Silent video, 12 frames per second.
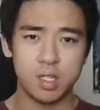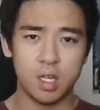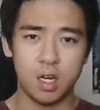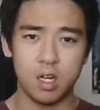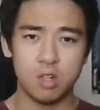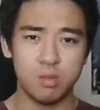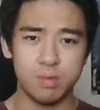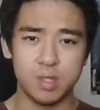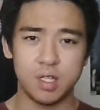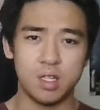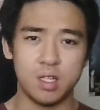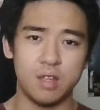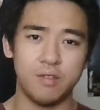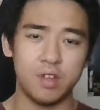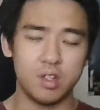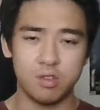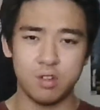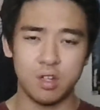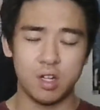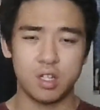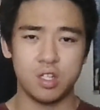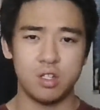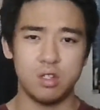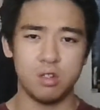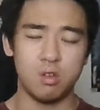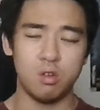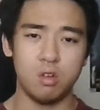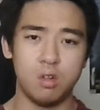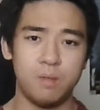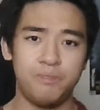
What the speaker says: 100% defense reduction or